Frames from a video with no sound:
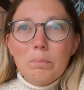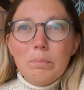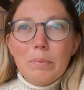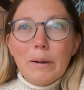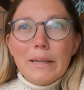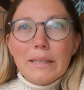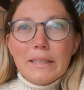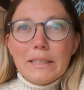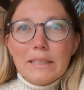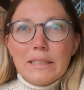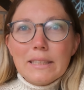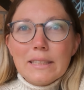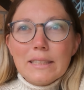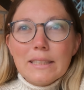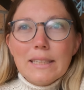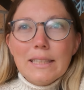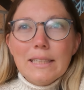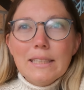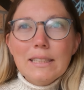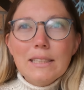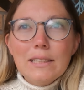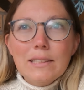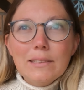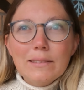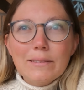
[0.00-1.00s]
But
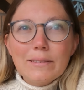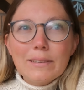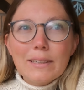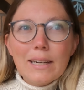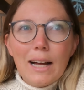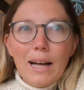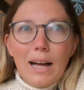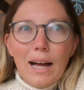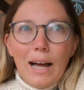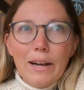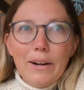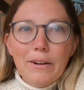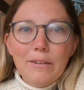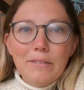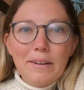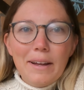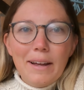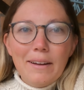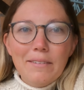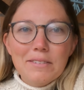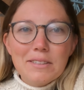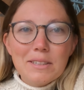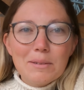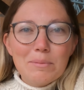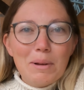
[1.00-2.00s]
they still kind of
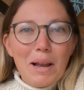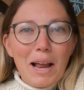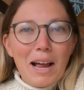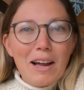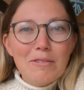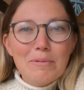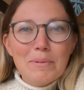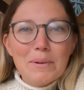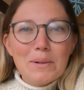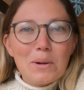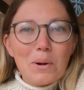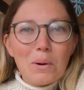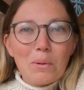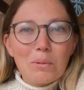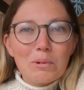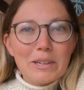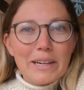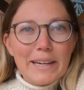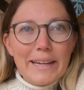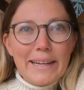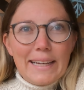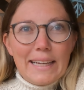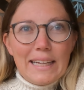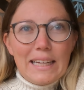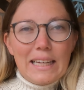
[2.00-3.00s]
have some life, but not
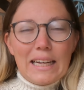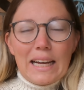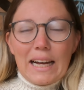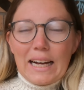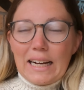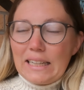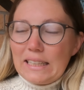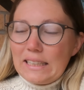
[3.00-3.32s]
really.